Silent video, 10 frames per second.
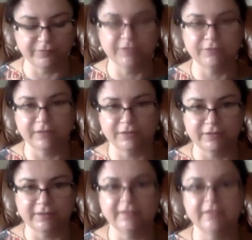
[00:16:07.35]
3
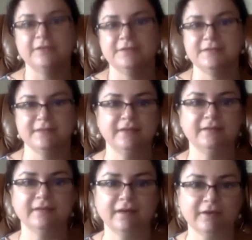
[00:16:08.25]
credit cards and
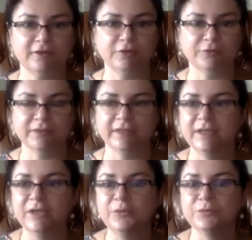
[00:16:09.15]
a car loan,
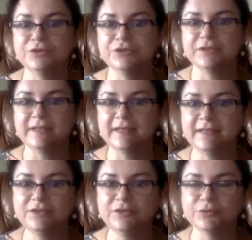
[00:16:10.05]
what you
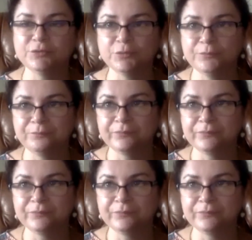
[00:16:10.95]
can do